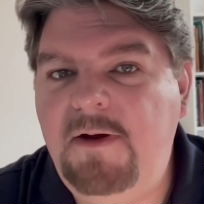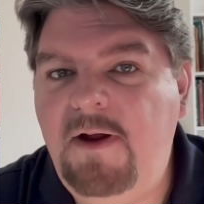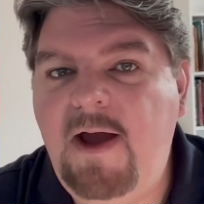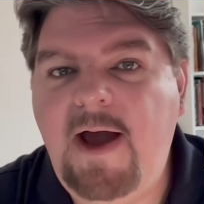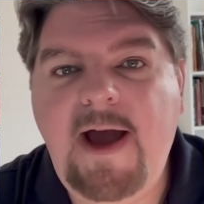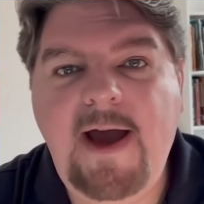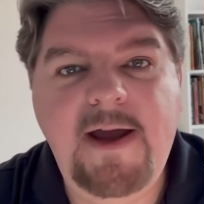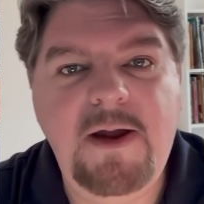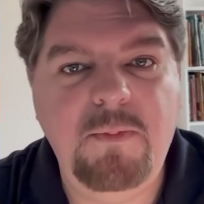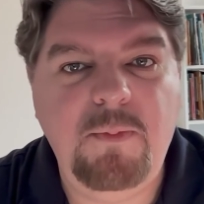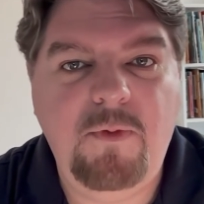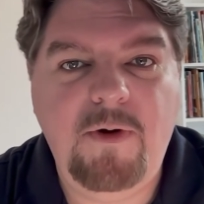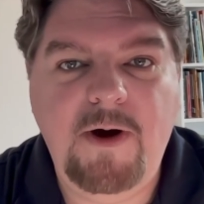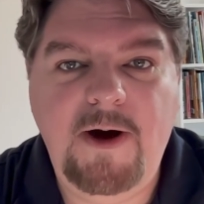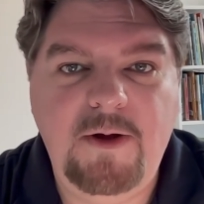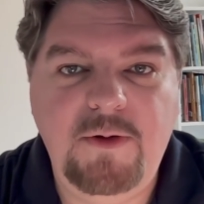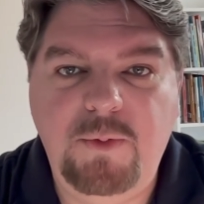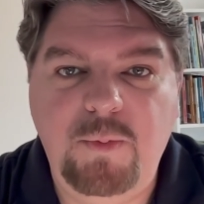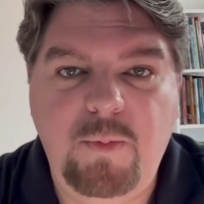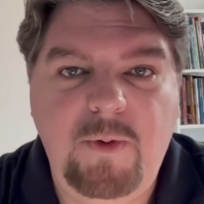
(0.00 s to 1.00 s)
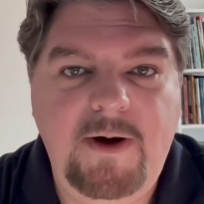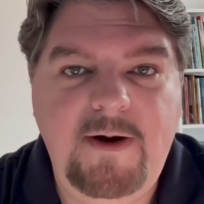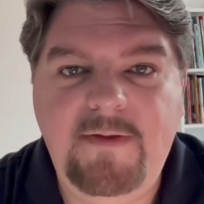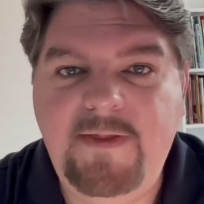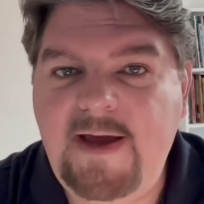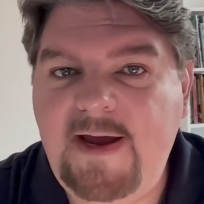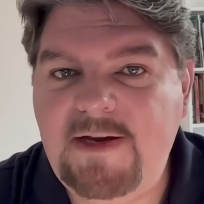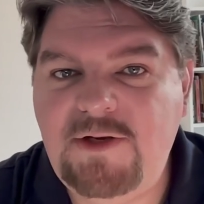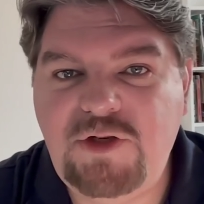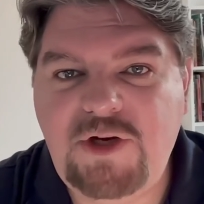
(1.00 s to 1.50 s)
am proud to wear
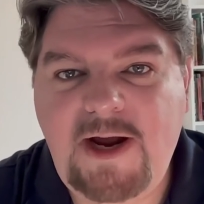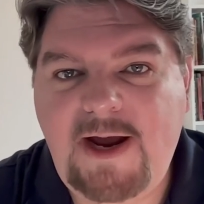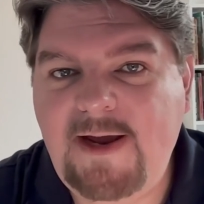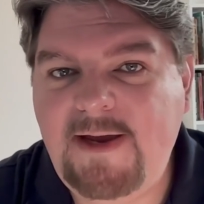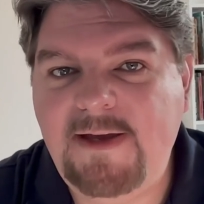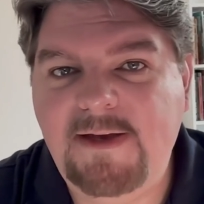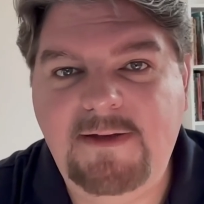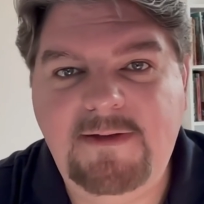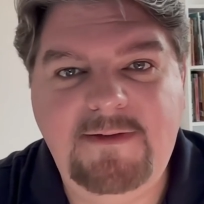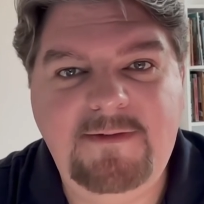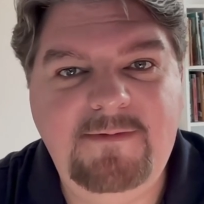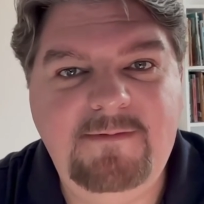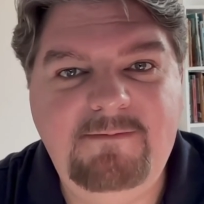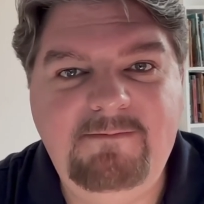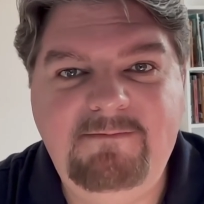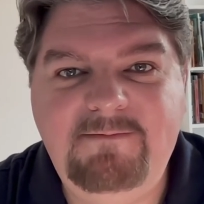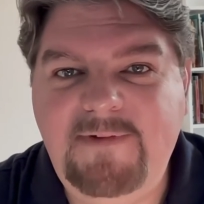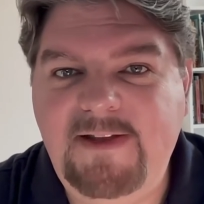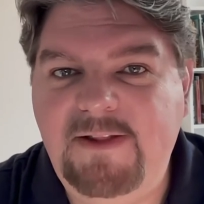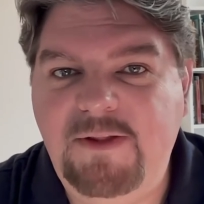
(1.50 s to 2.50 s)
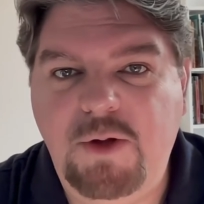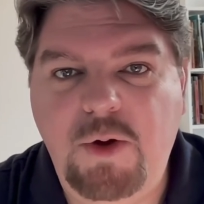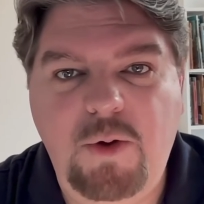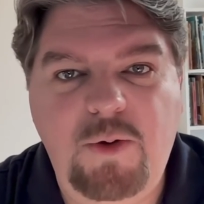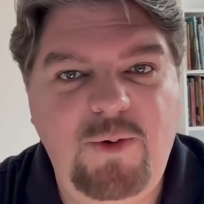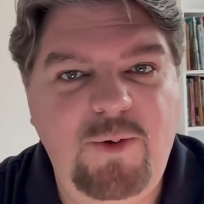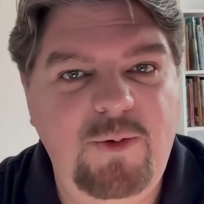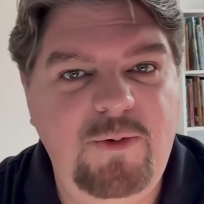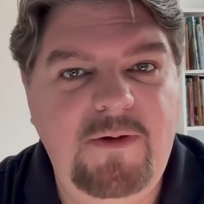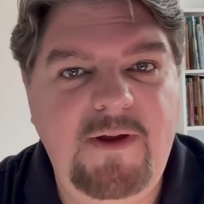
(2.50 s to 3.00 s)
that jacket in the
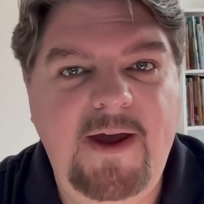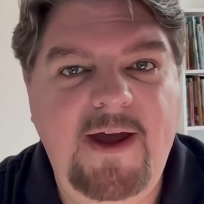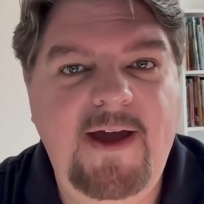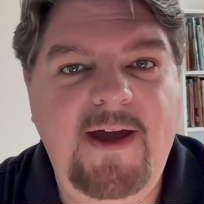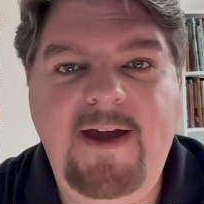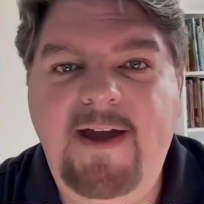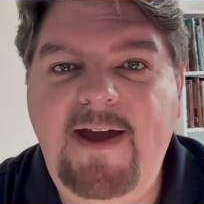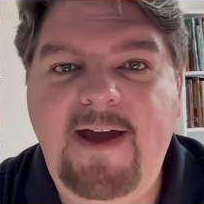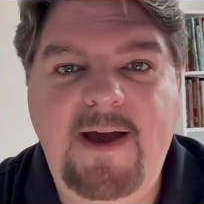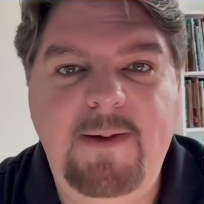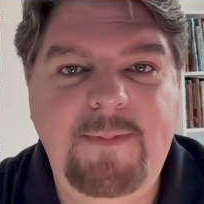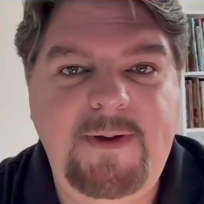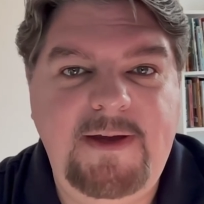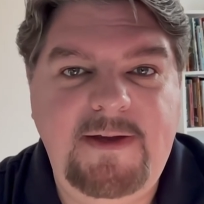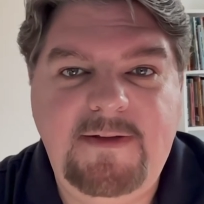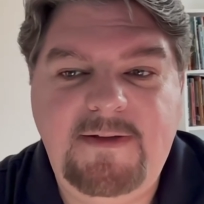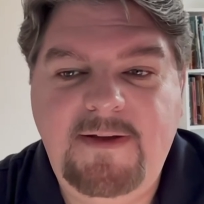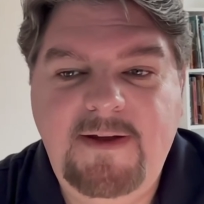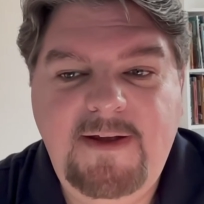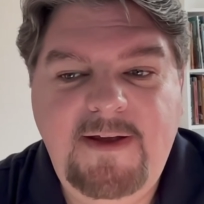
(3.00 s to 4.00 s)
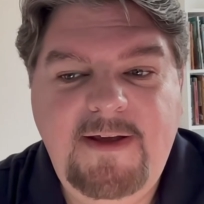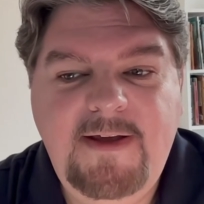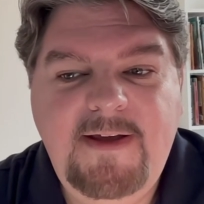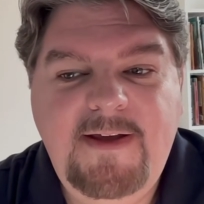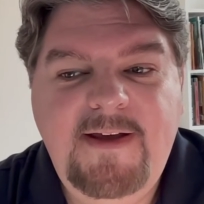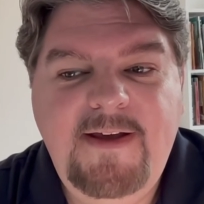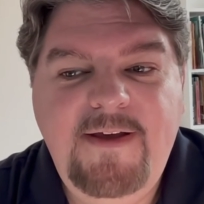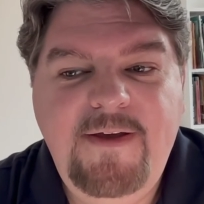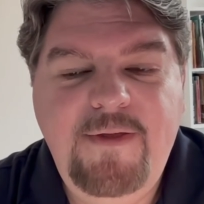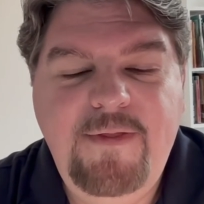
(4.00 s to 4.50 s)
cold. I mean,
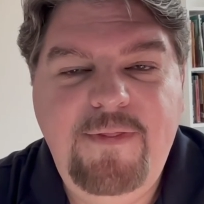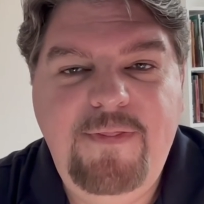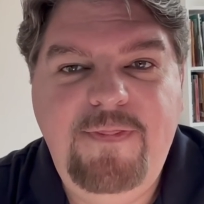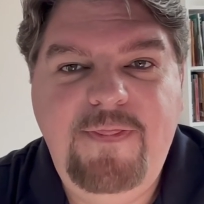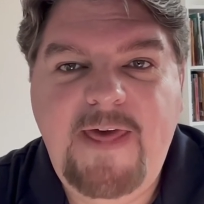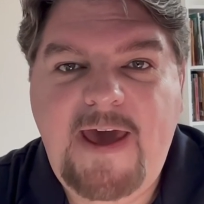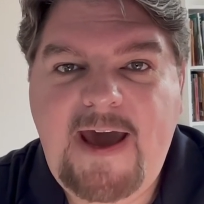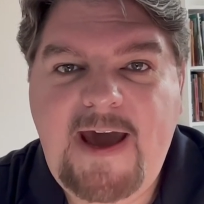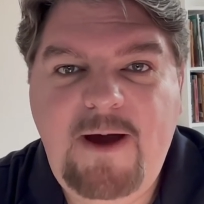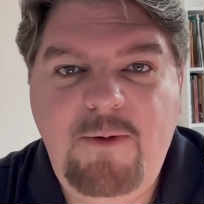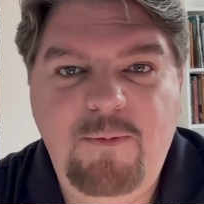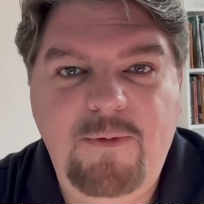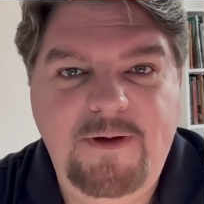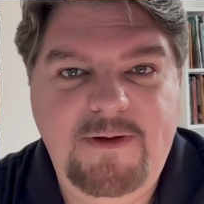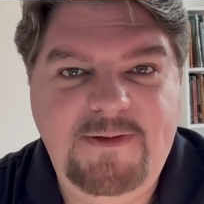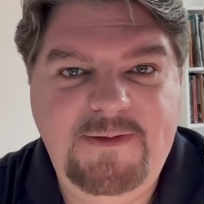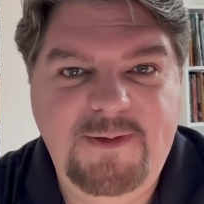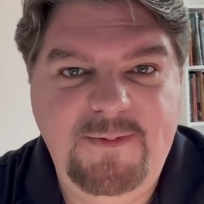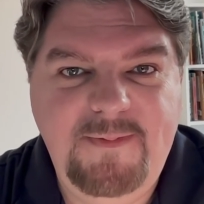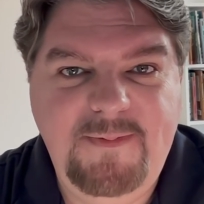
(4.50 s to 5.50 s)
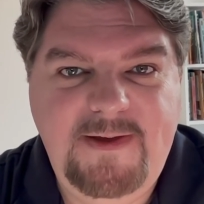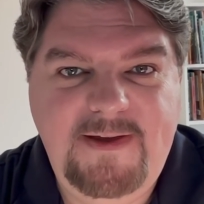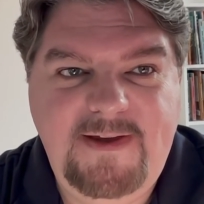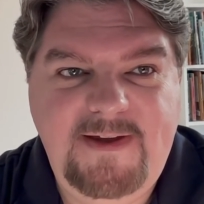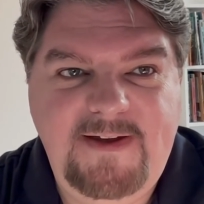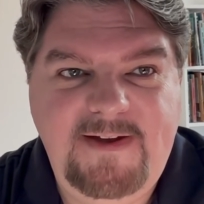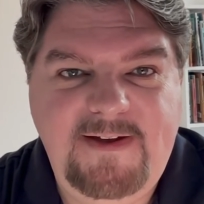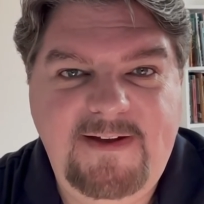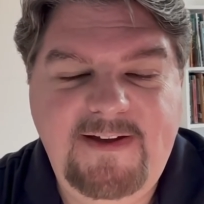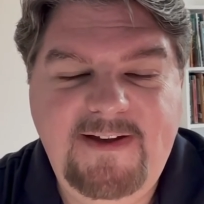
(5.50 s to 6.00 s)
that one to
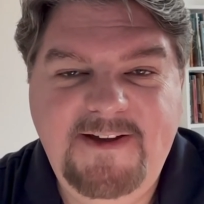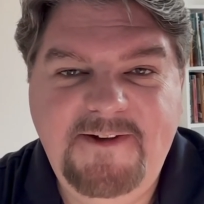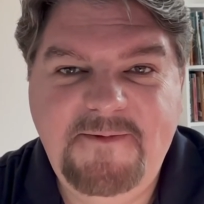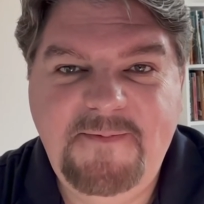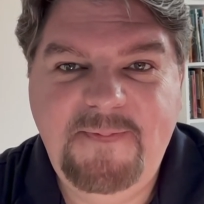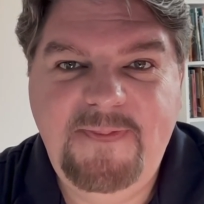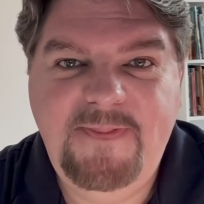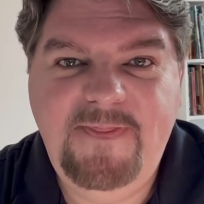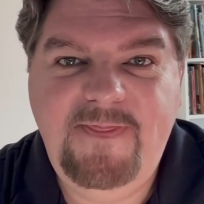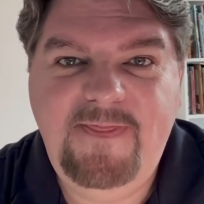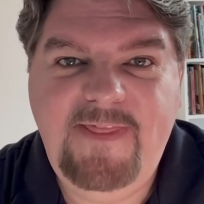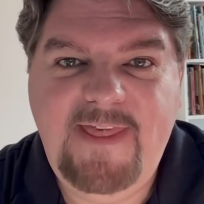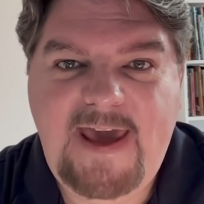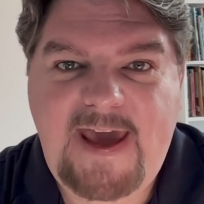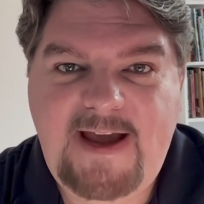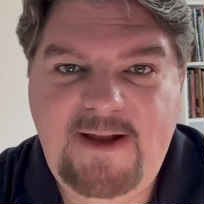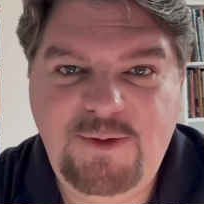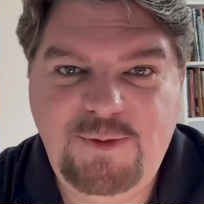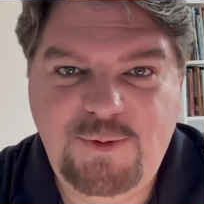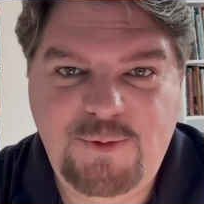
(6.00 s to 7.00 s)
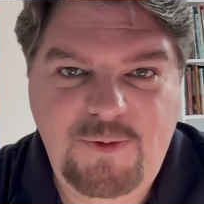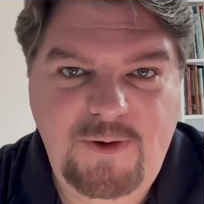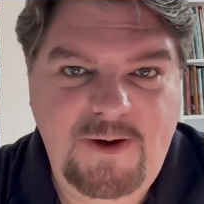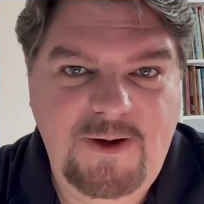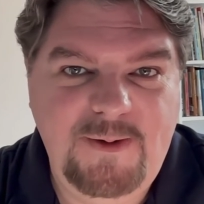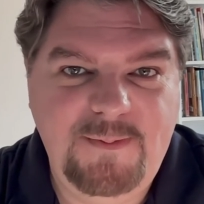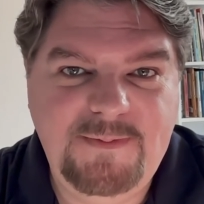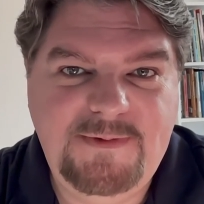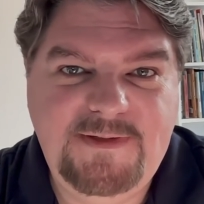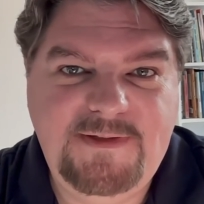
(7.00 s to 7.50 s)
me, that
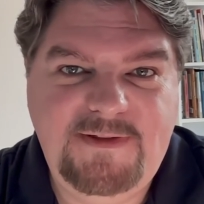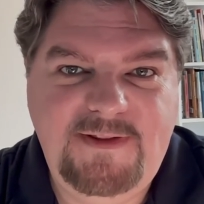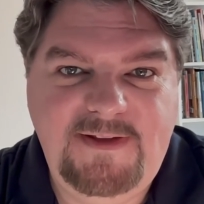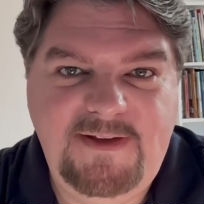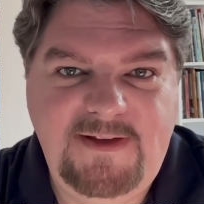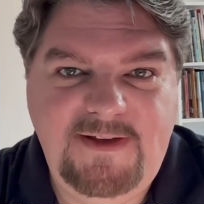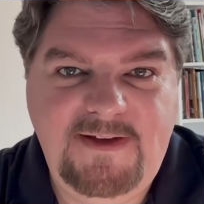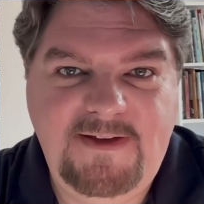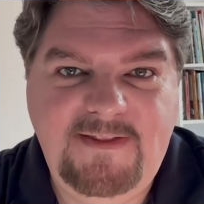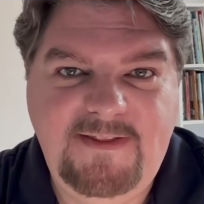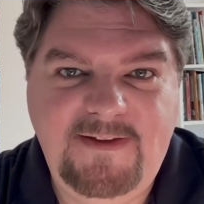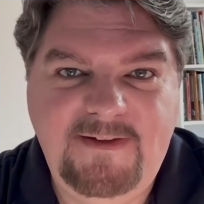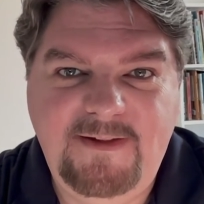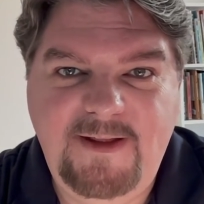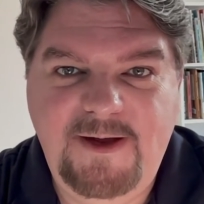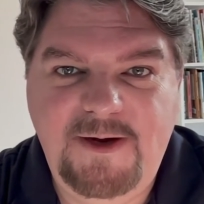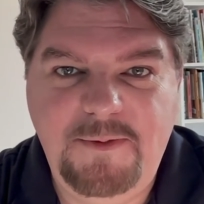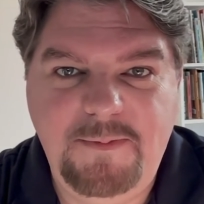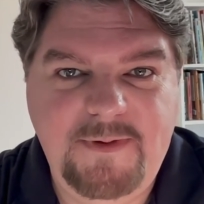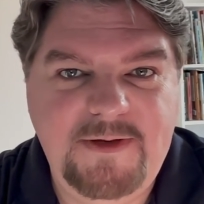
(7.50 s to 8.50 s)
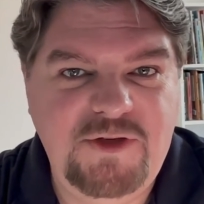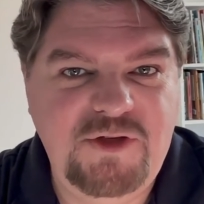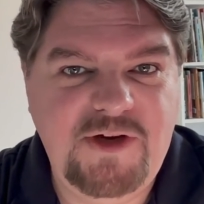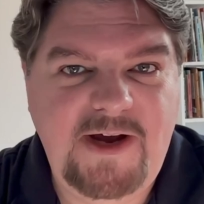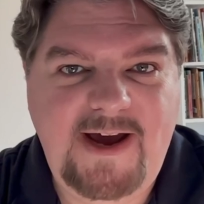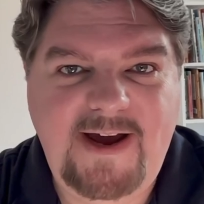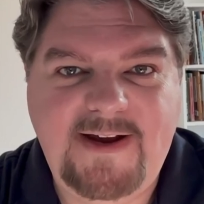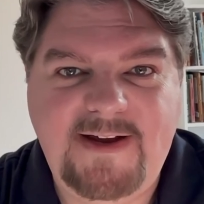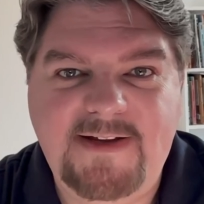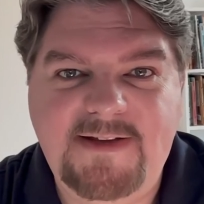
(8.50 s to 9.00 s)
trumps the Letterman
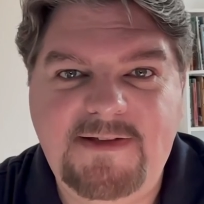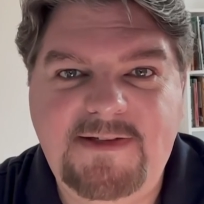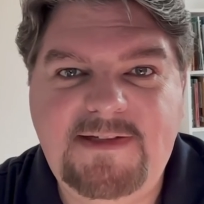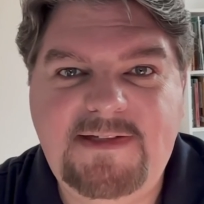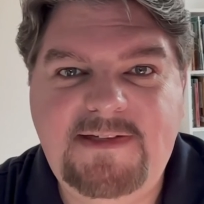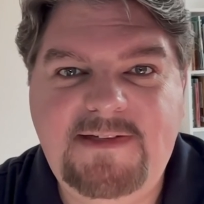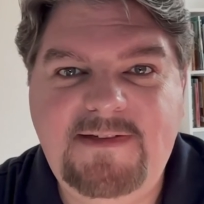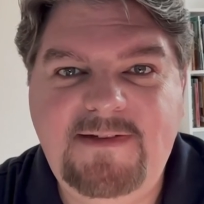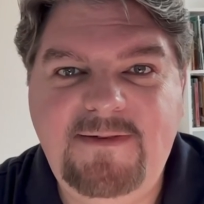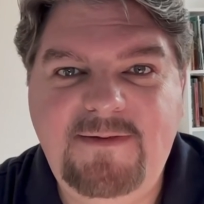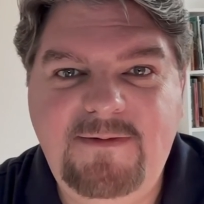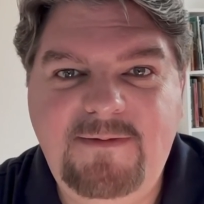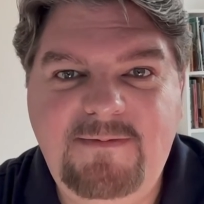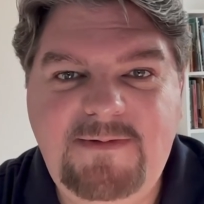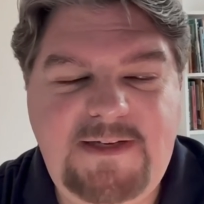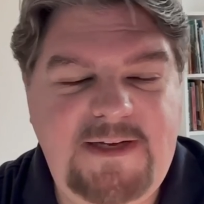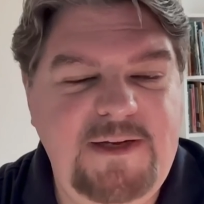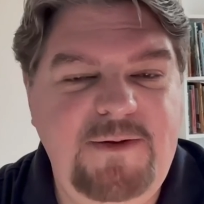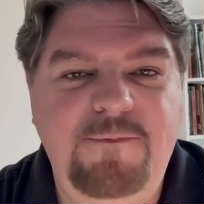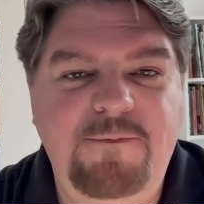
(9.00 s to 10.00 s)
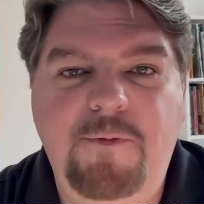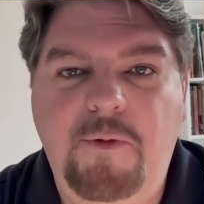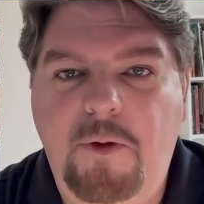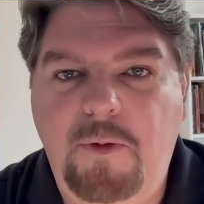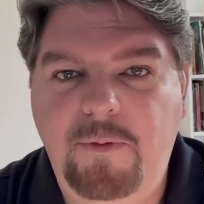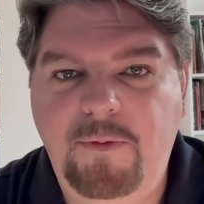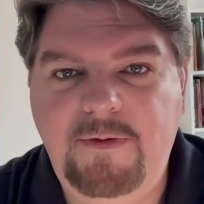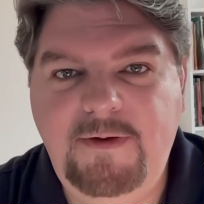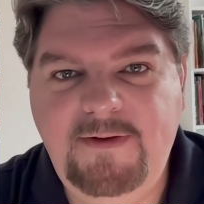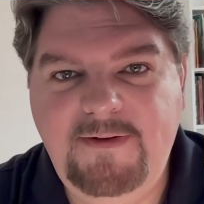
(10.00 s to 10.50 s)
jackets
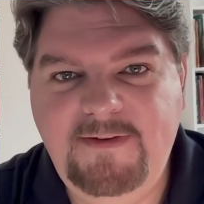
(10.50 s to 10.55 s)
tenfold,